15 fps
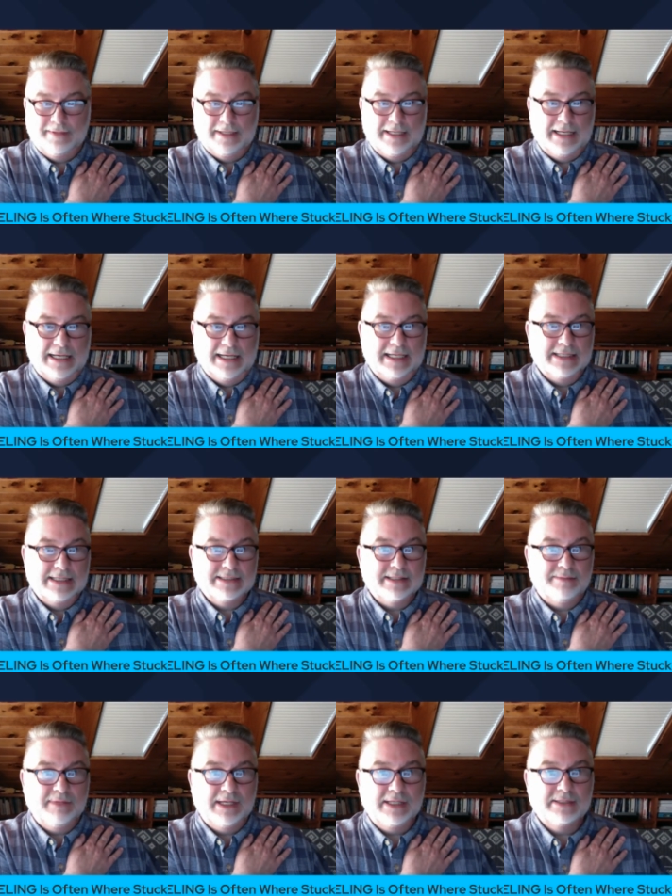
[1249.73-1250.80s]
I guess
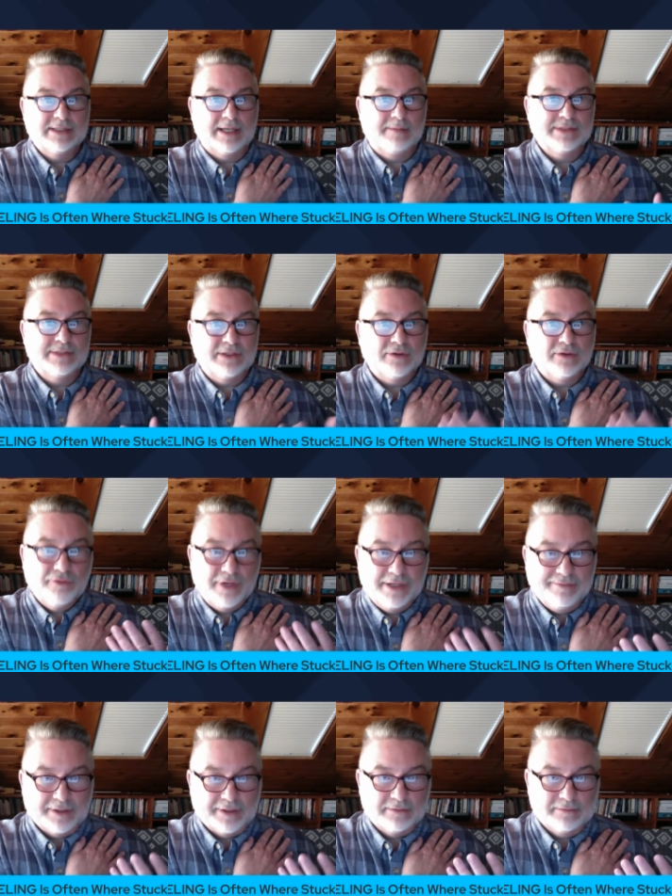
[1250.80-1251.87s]
it means I'm still
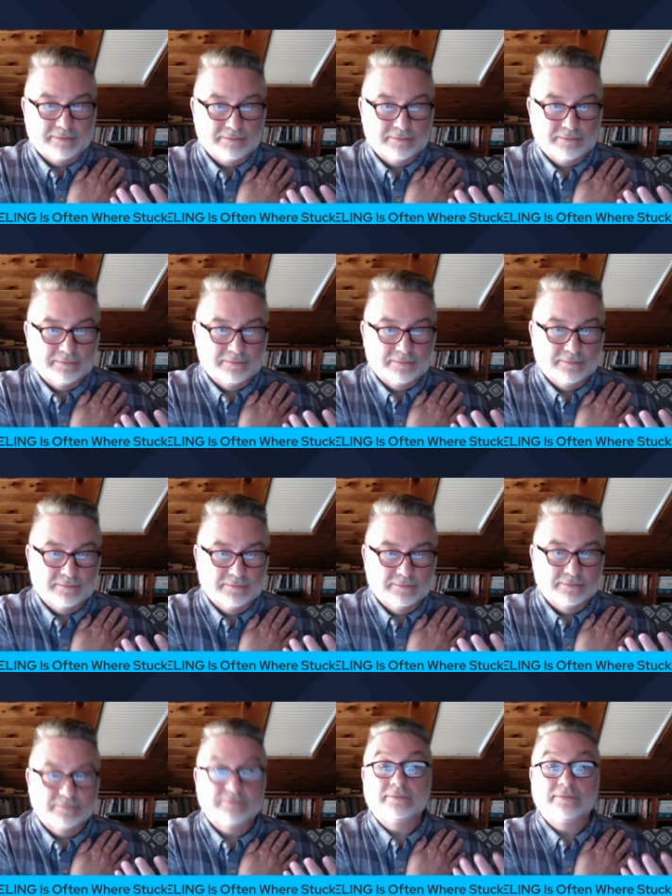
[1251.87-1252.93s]
grieving.
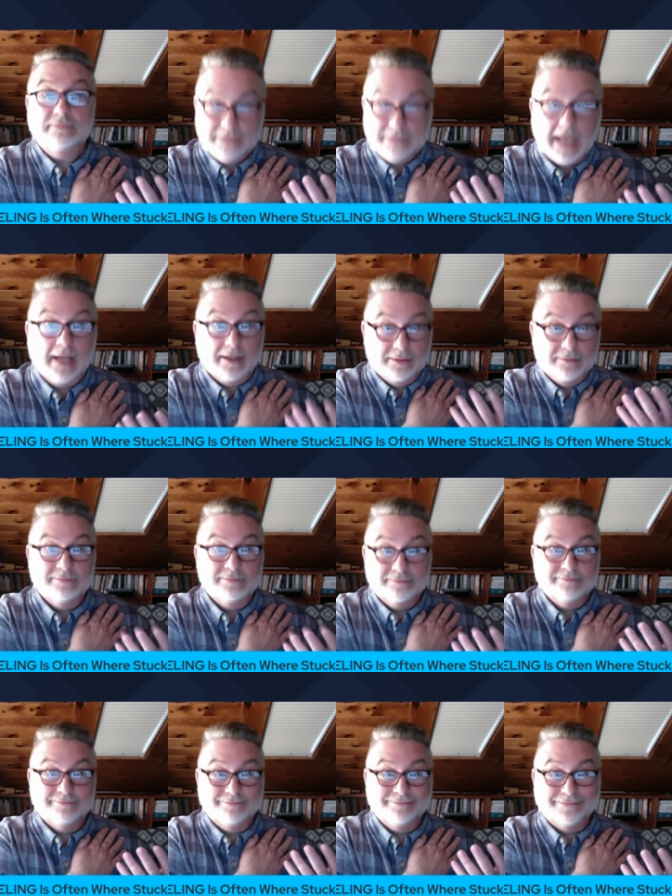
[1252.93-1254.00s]
Yeah,
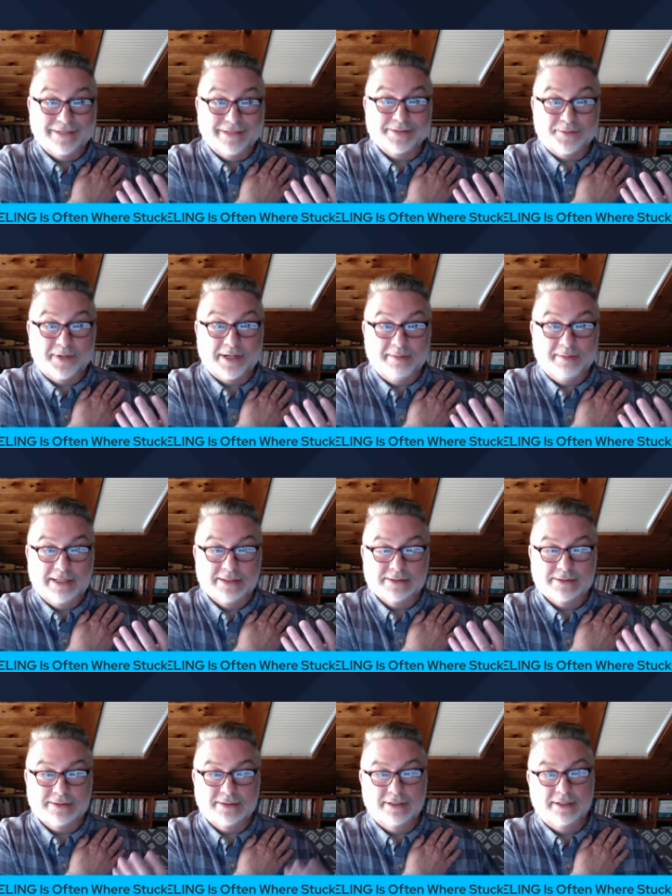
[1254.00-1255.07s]
that's what it
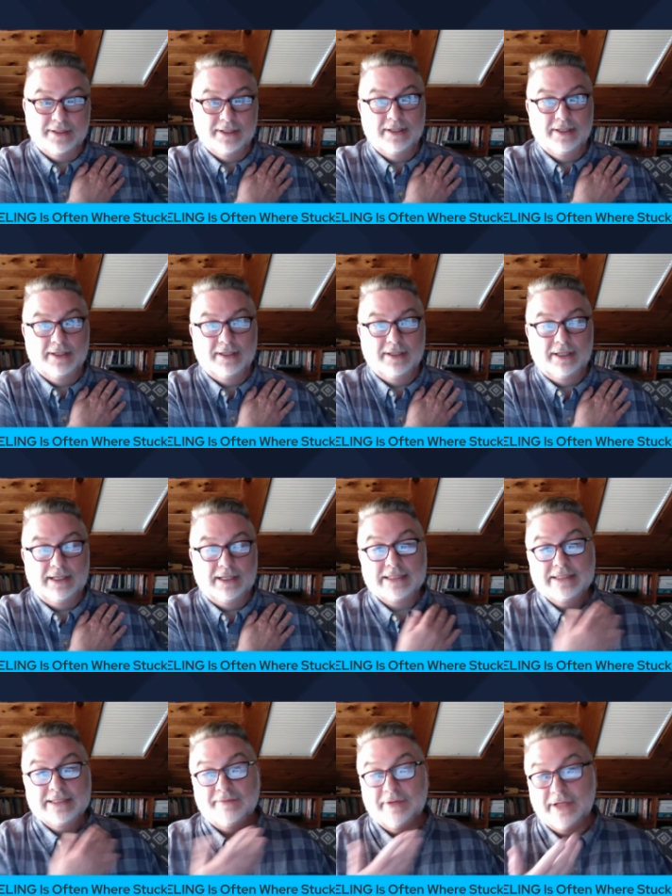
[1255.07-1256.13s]
means.
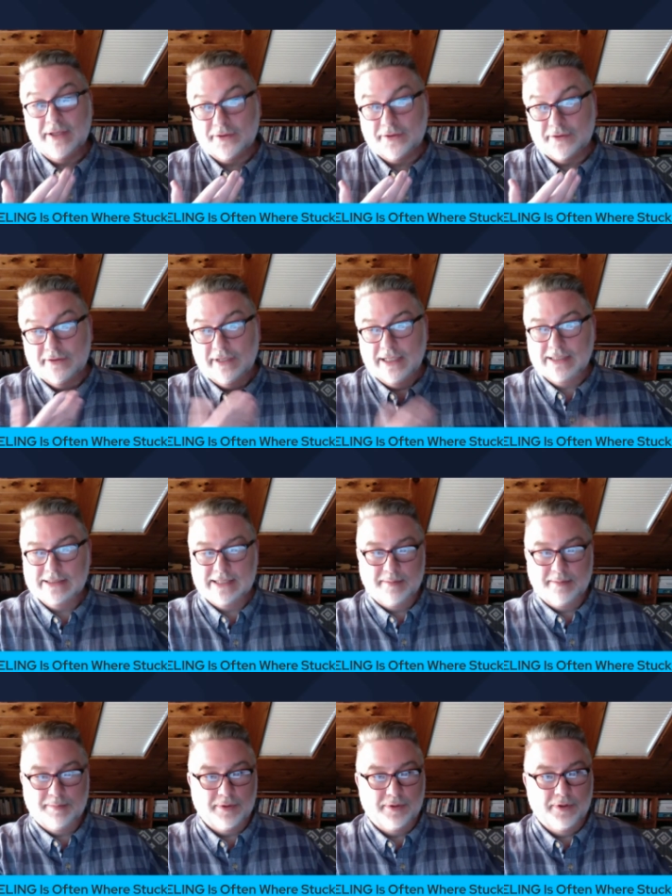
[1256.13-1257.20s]
Let's have another
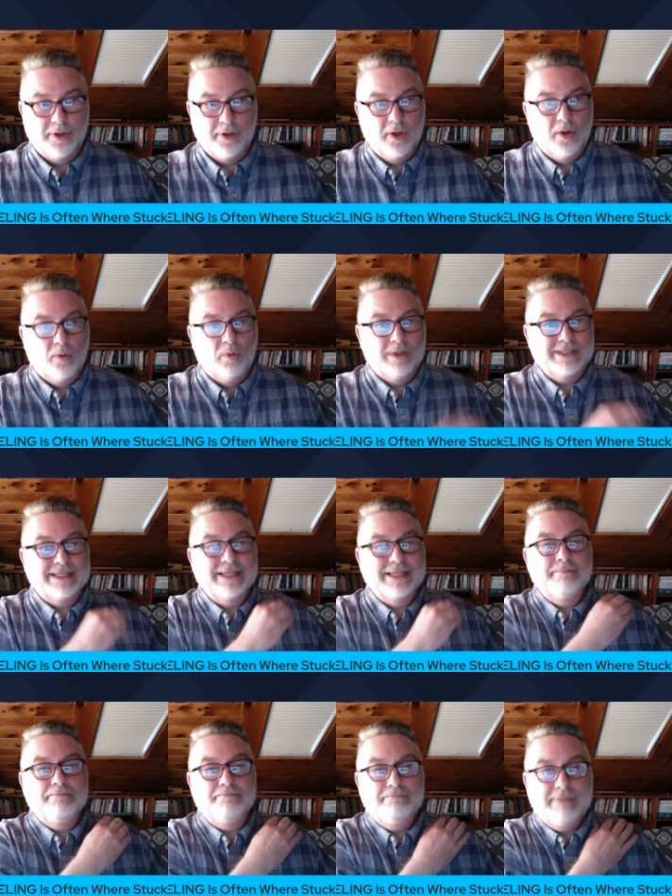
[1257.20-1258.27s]
example. What's the
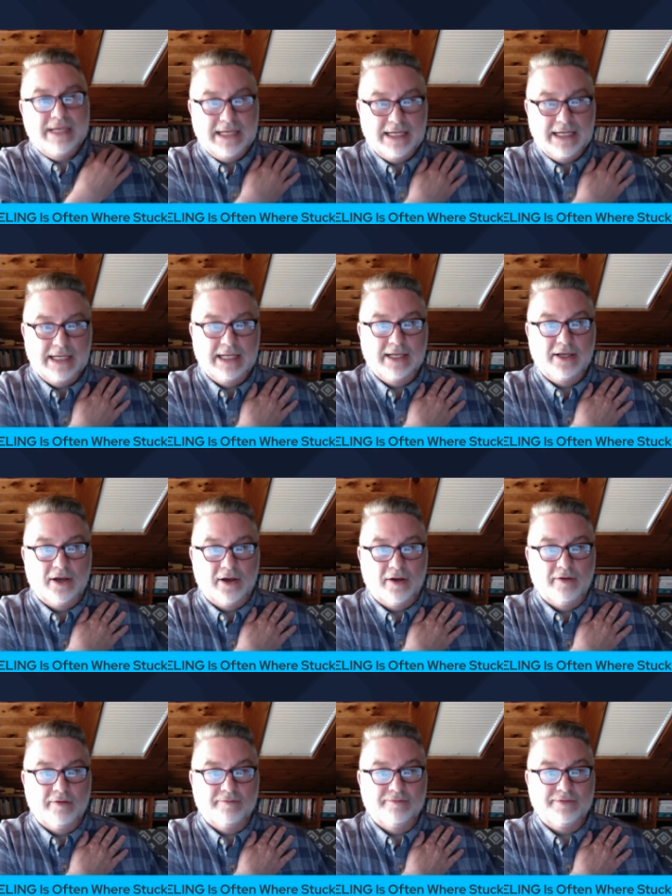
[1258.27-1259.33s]
meaning
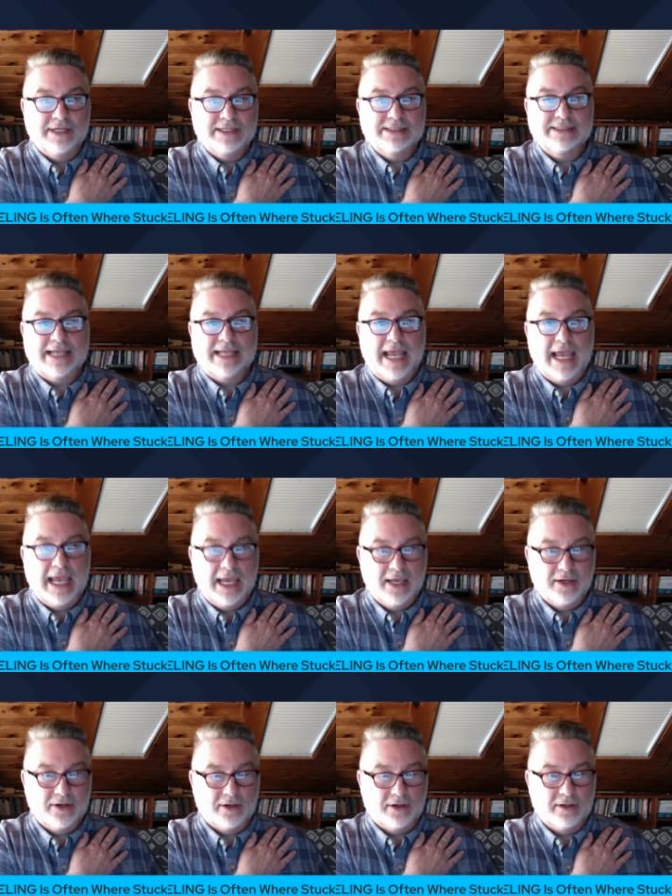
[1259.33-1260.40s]
of this
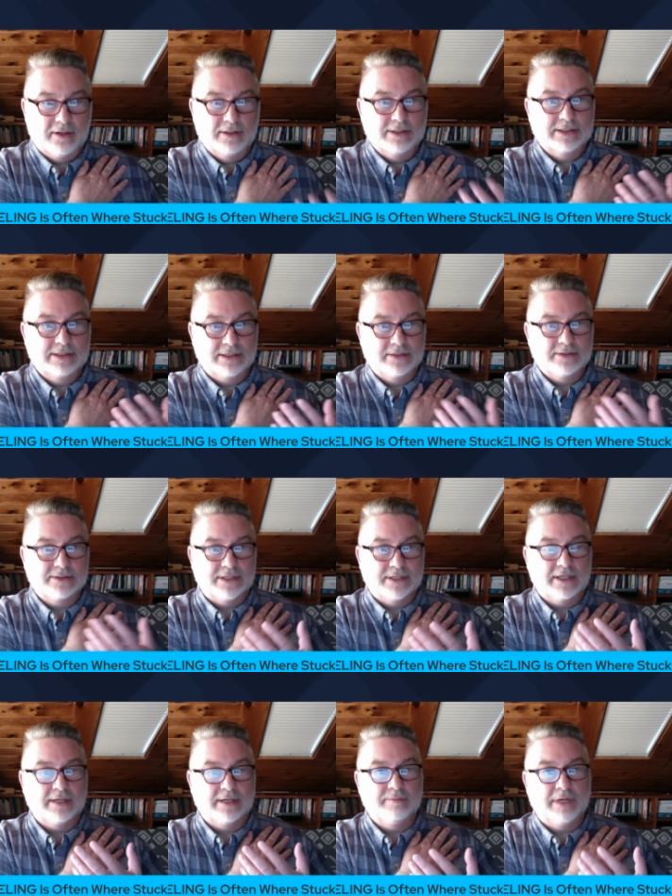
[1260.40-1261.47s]
anger still
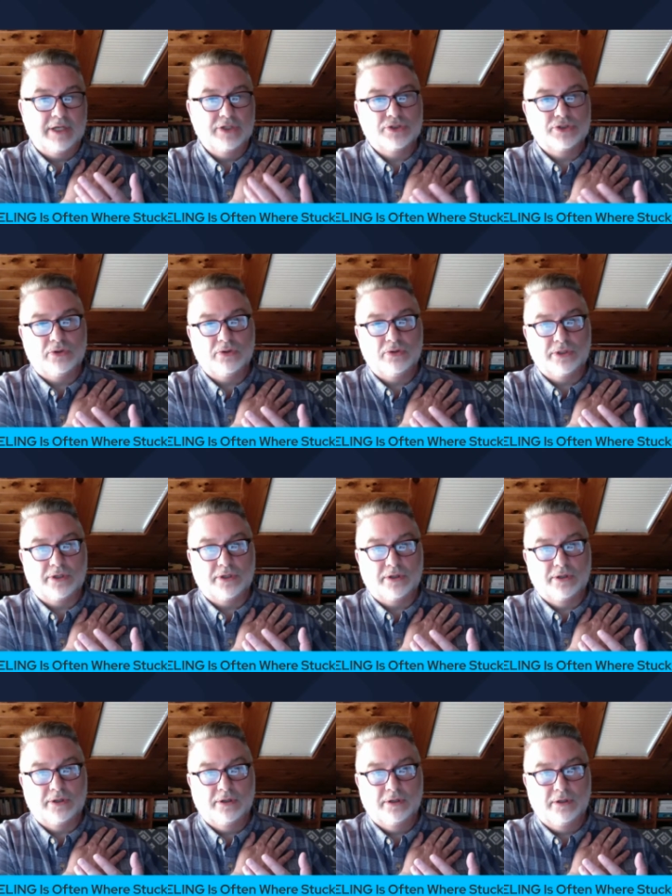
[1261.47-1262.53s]
stuck in my shoulder
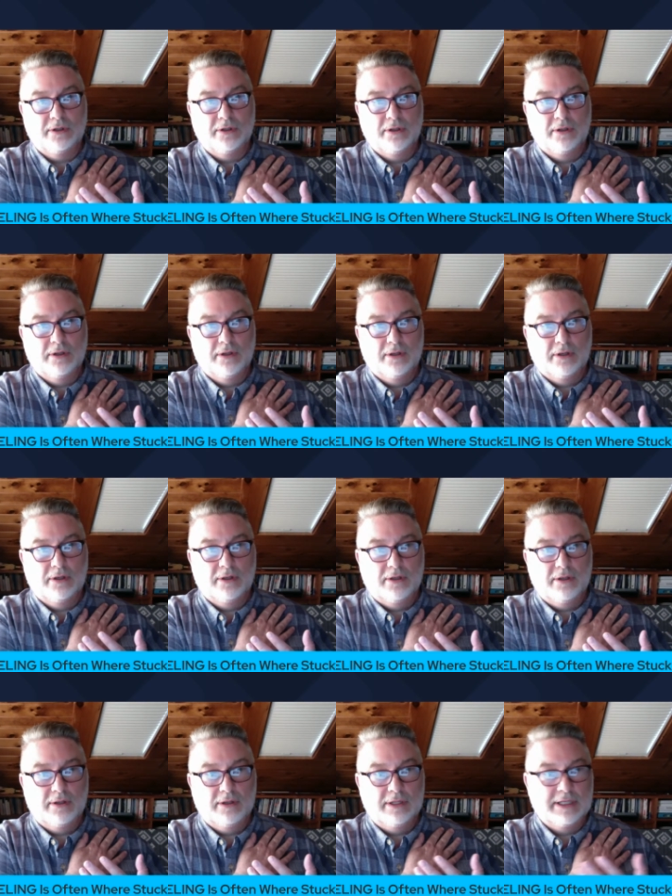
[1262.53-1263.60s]

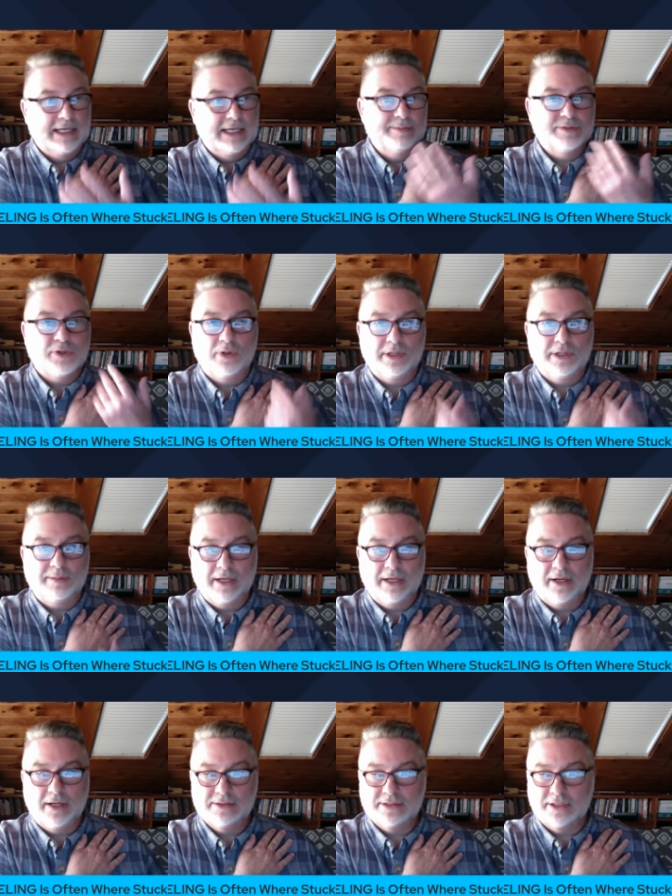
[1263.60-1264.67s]
that keeps holding me
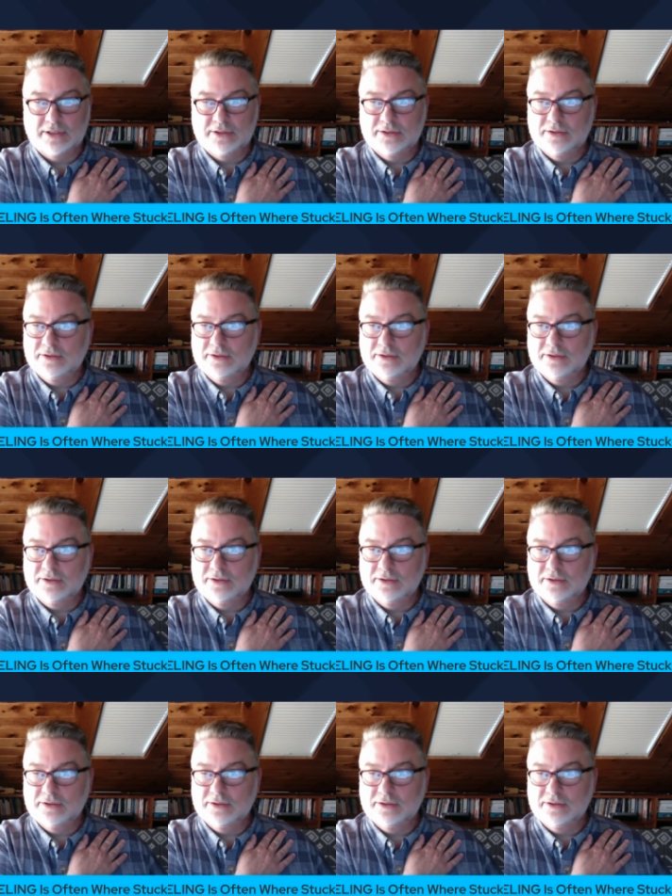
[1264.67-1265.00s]
hostage?